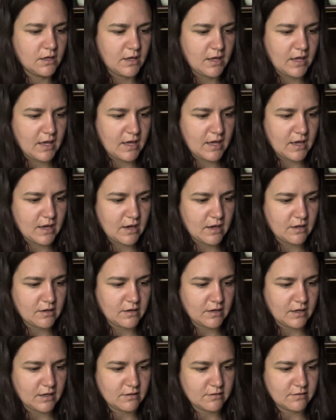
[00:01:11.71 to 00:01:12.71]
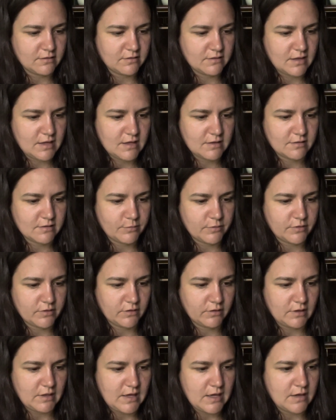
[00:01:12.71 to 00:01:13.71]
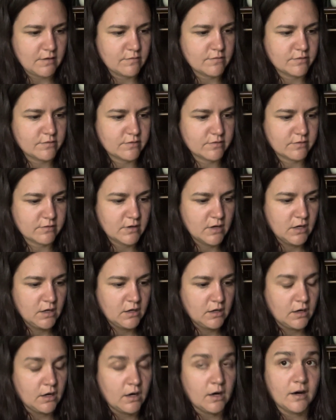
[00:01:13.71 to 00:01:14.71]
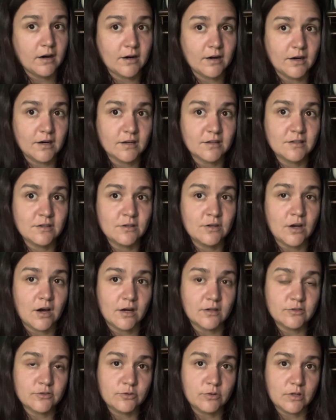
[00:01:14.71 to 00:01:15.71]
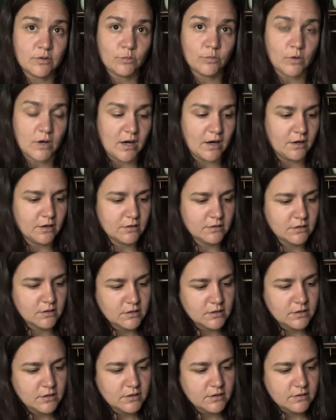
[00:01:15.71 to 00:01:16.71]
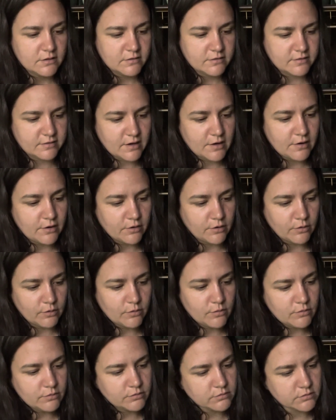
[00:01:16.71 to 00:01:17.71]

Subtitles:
and I can see some of the leaves are not doing well. So